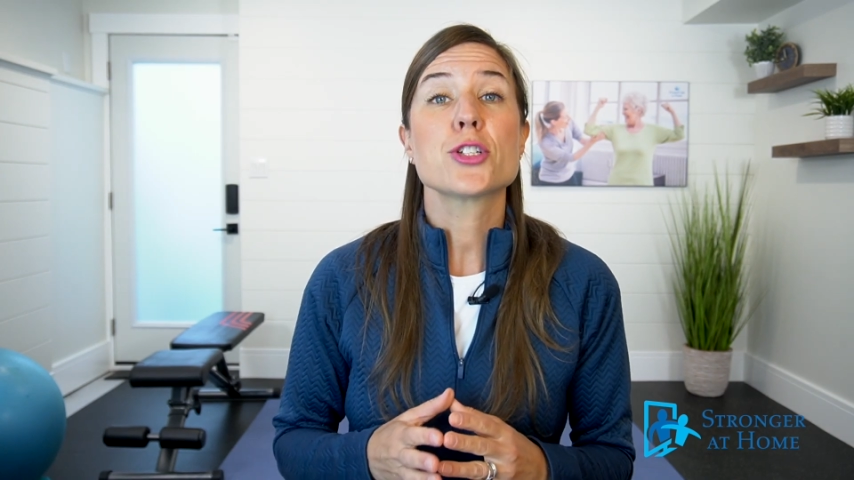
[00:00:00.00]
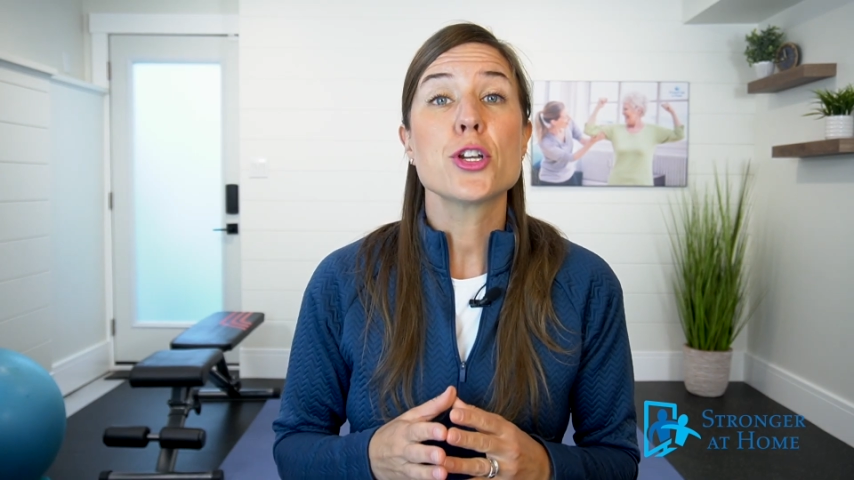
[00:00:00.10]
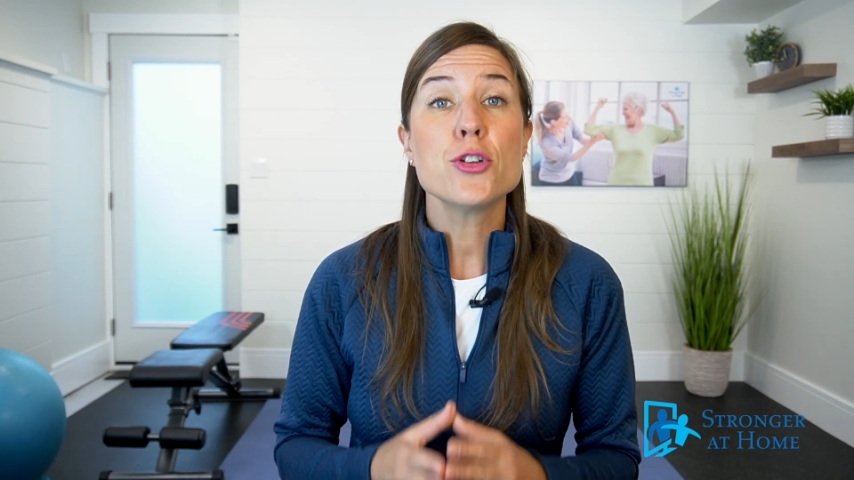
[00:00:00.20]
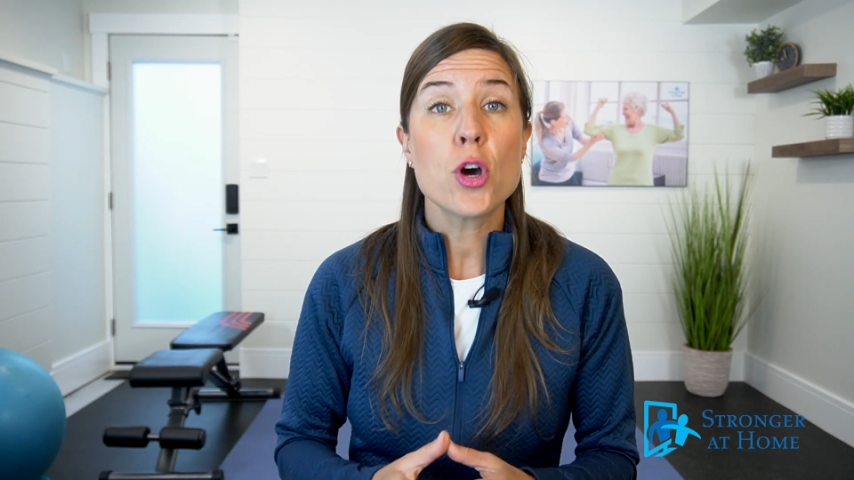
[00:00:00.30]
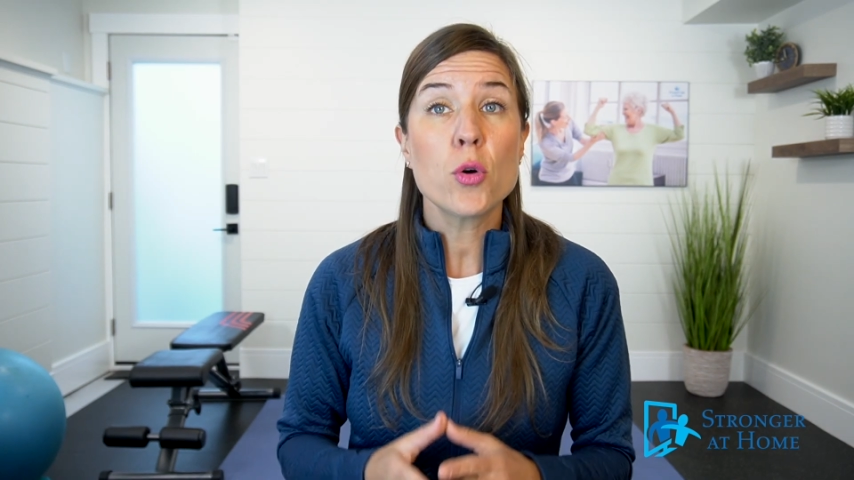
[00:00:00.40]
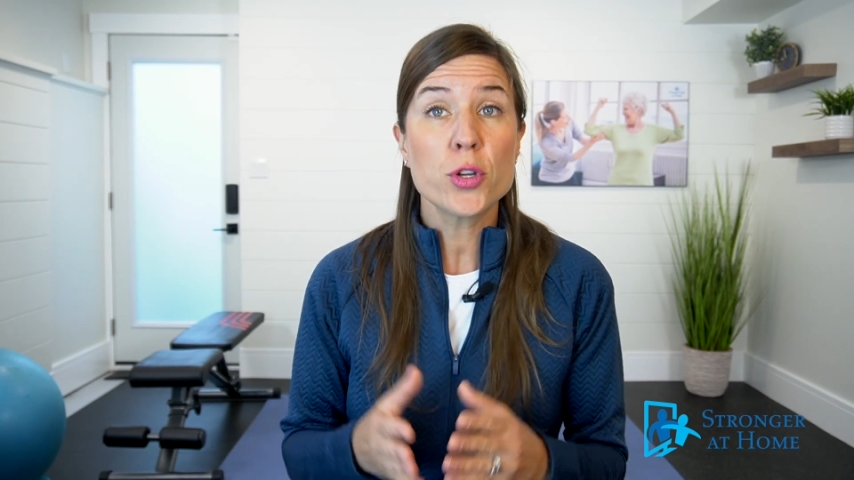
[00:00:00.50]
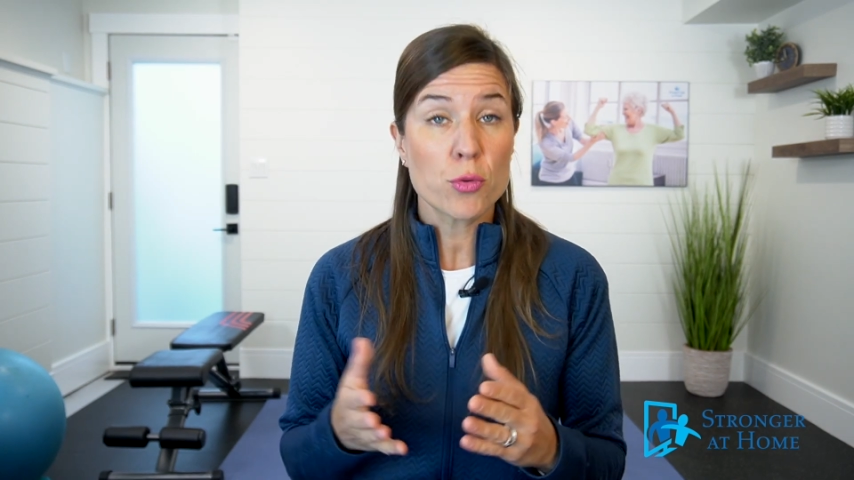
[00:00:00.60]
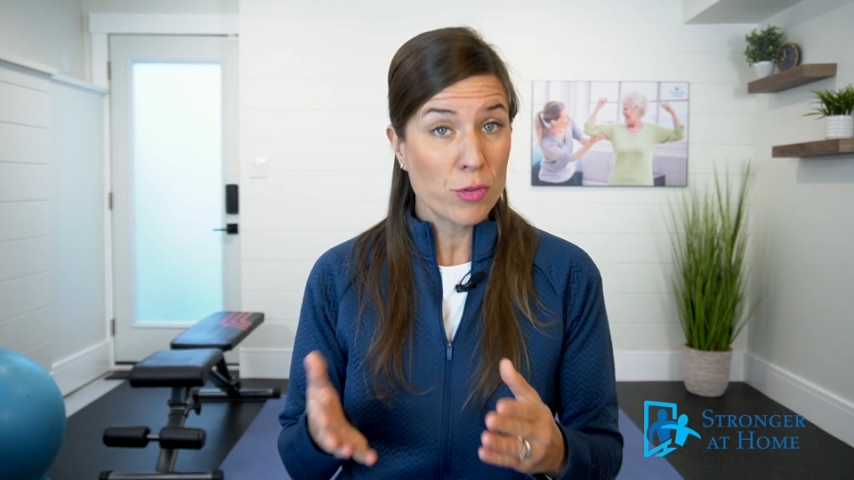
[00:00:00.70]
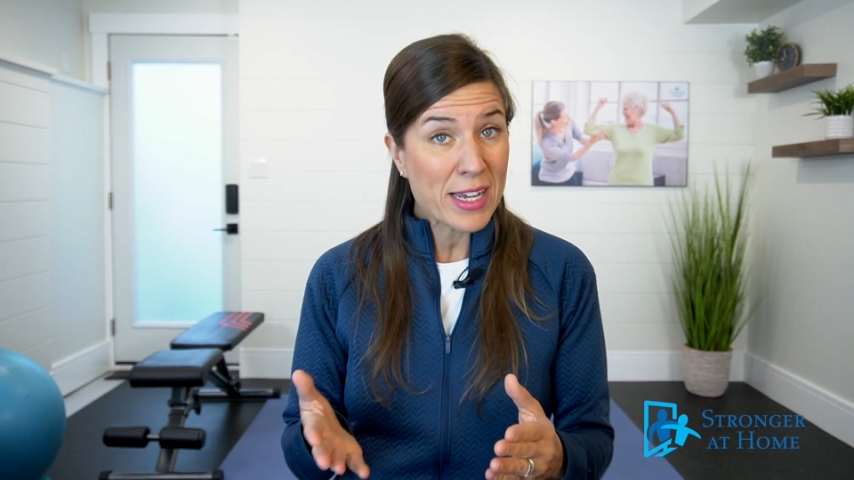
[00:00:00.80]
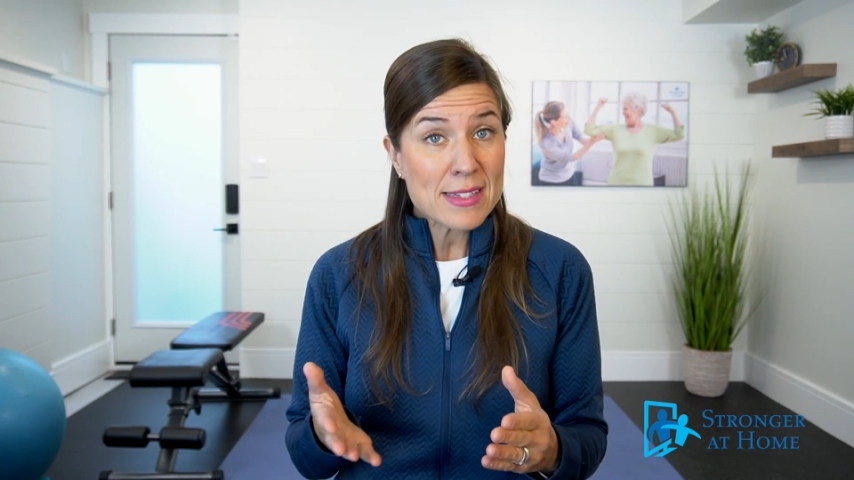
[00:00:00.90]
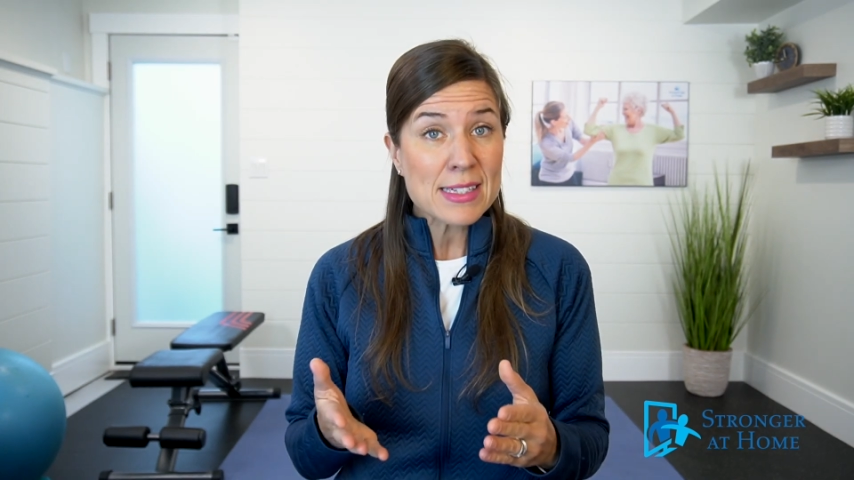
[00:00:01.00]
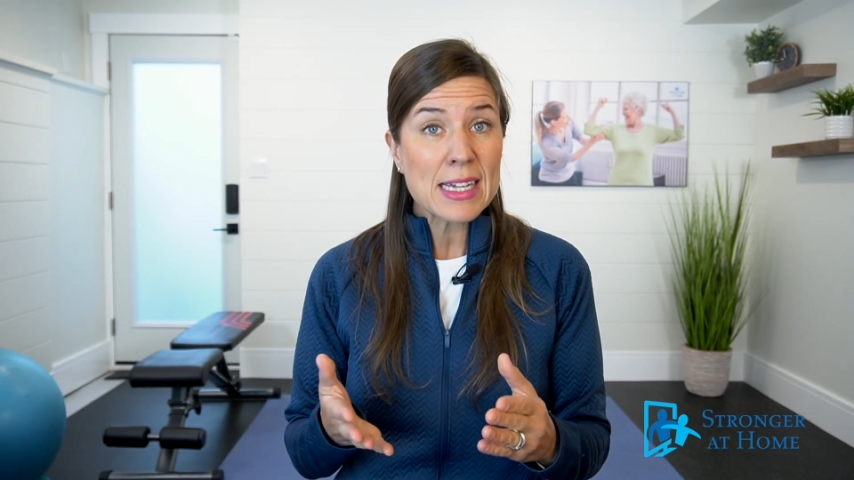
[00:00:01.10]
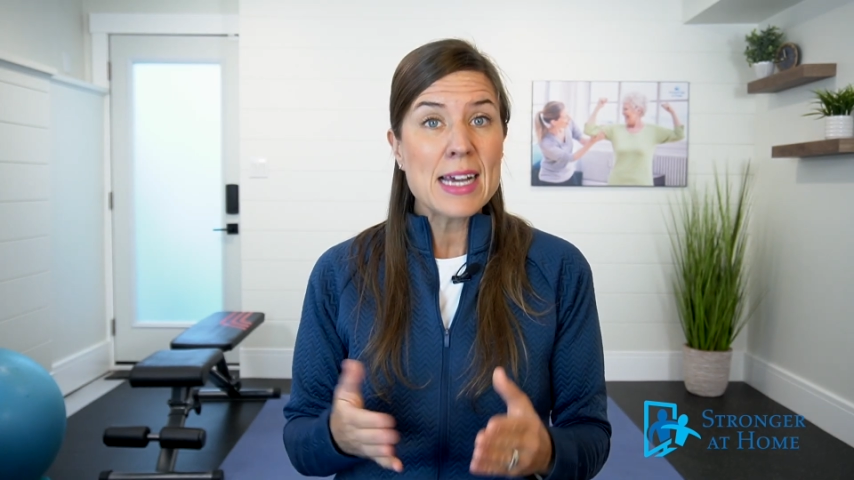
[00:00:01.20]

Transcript: to know your risk,